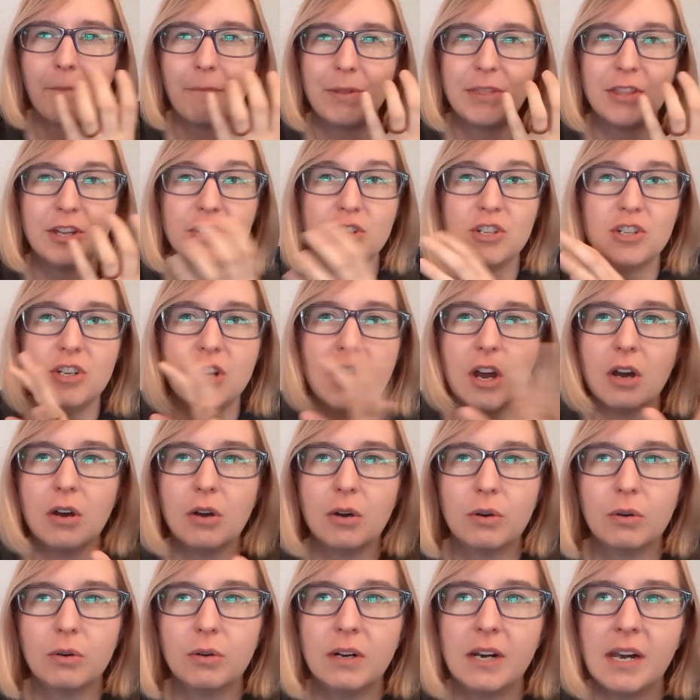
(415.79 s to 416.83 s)
but there's
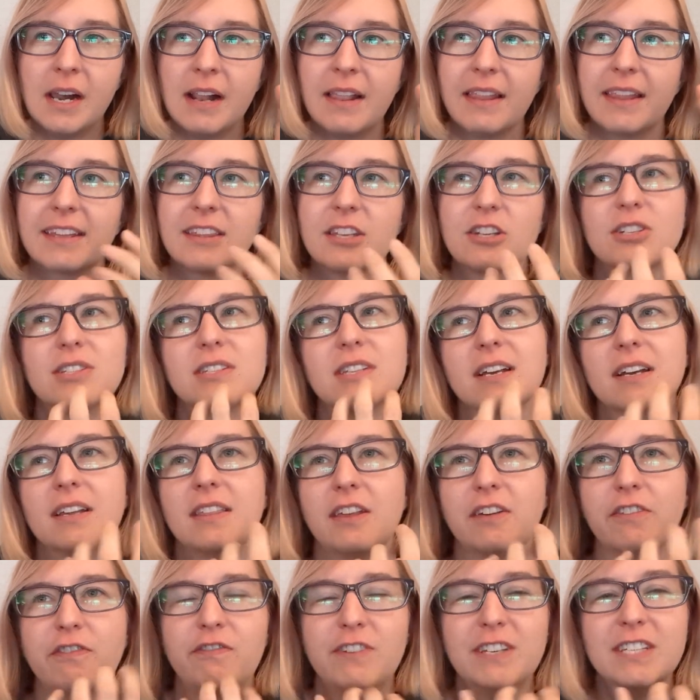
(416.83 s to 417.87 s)
no, like there's the,
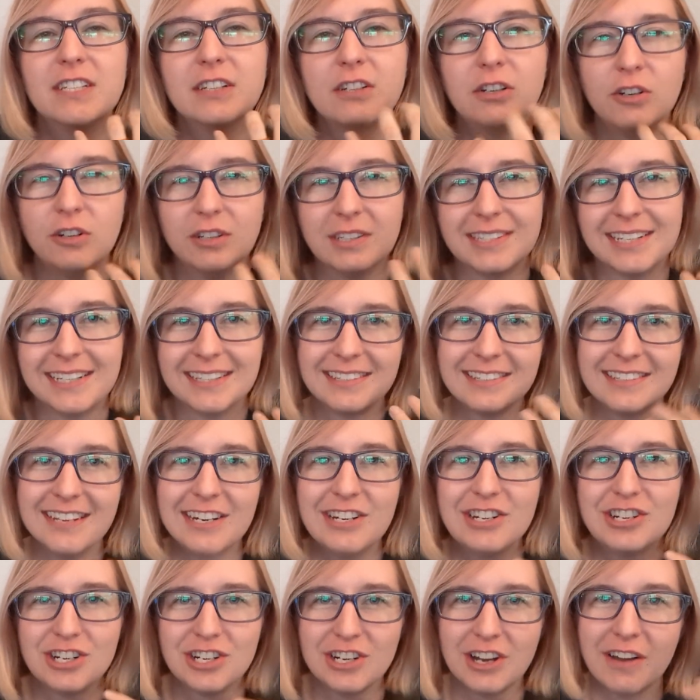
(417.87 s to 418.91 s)
the physical
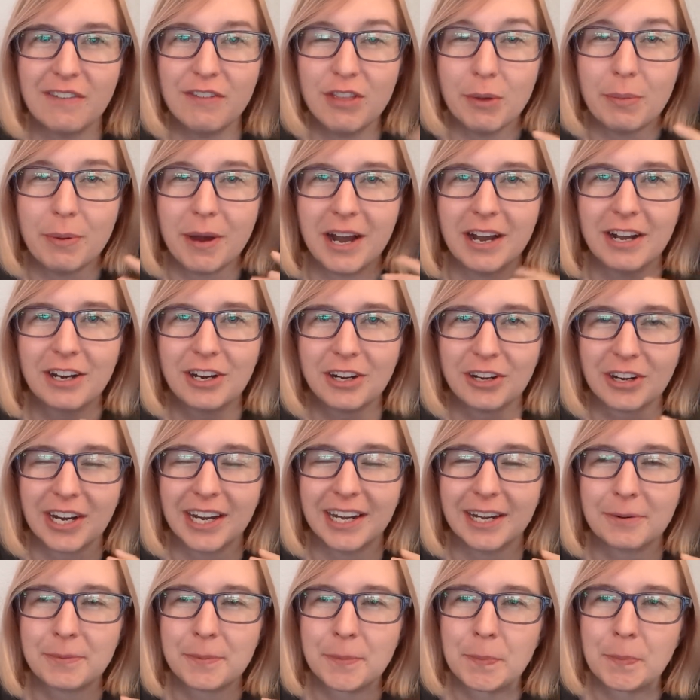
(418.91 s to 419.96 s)
sensation of the
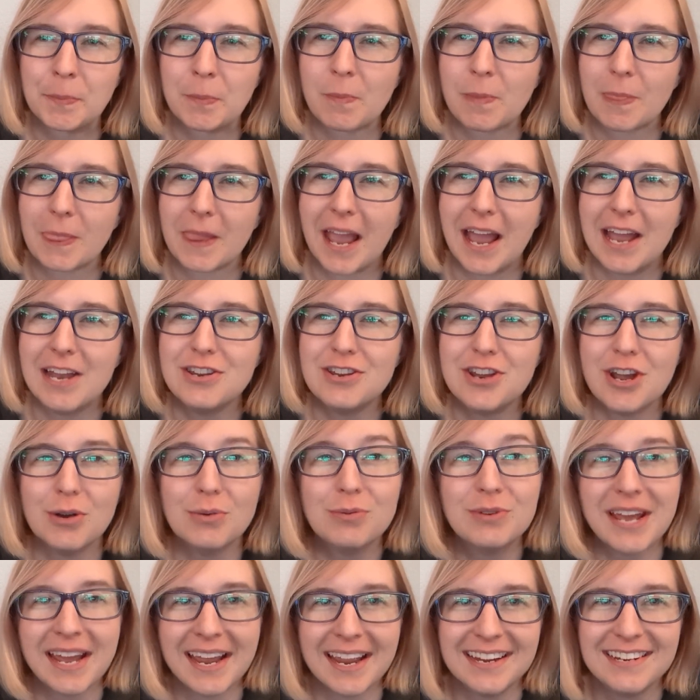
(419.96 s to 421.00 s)
puckering and
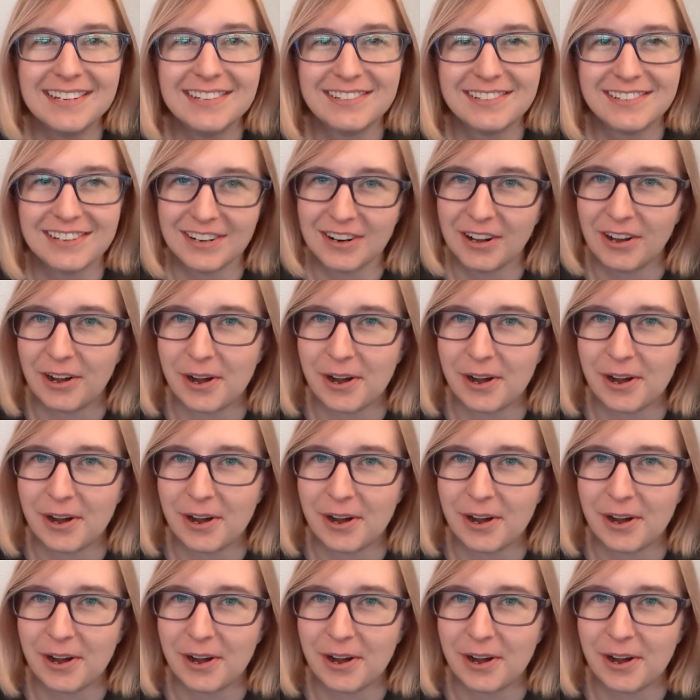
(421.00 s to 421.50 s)
no taste at